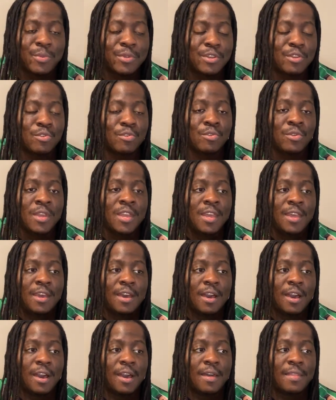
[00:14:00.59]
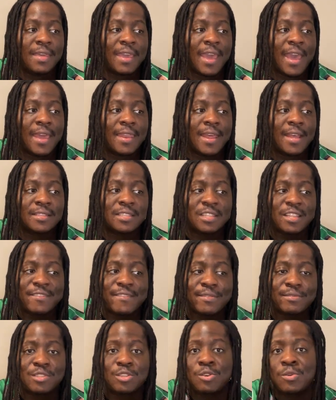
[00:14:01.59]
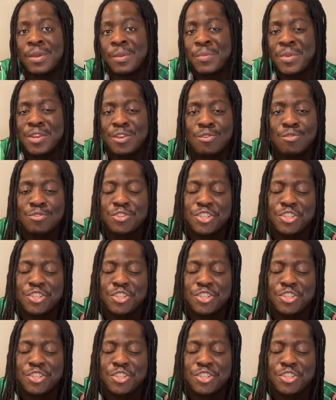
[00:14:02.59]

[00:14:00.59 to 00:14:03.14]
We knew they had that to live up to, and we knew